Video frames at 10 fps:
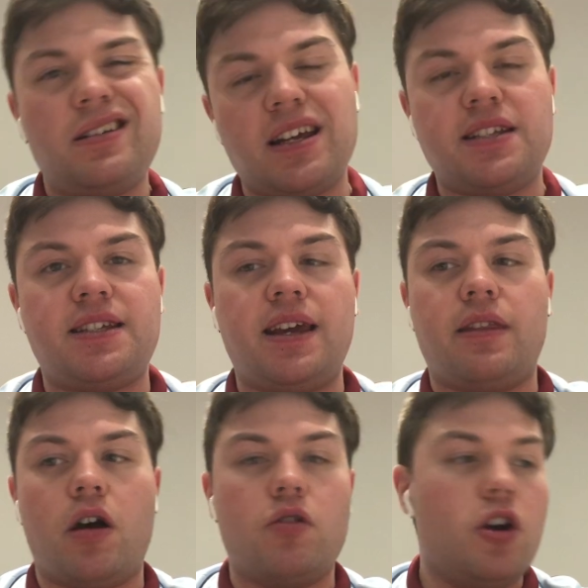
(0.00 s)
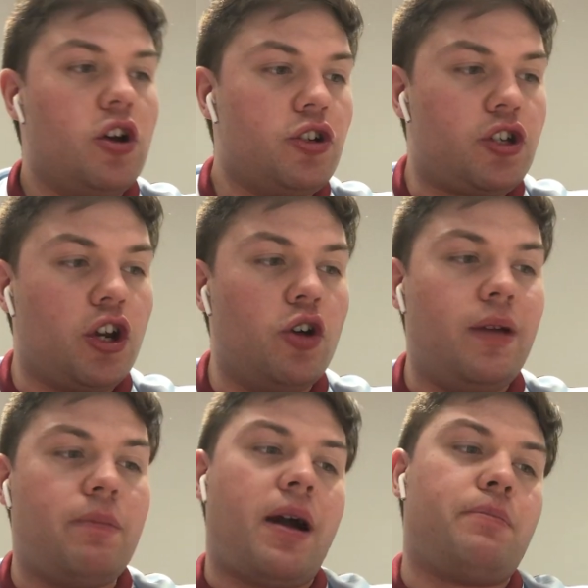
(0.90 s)
Didn't see it though. Too
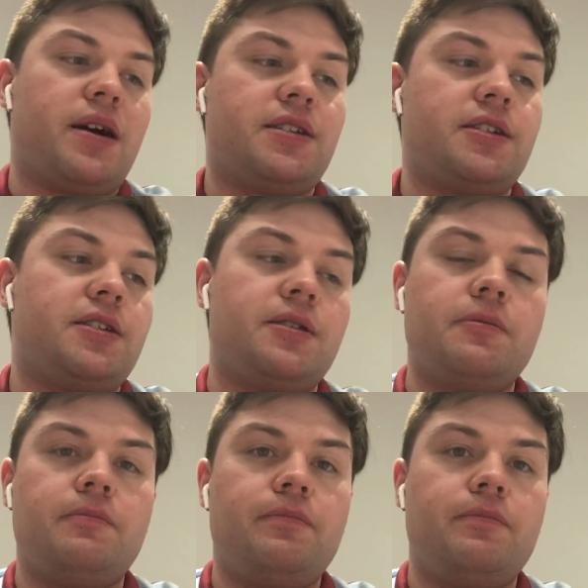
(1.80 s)
many back passes.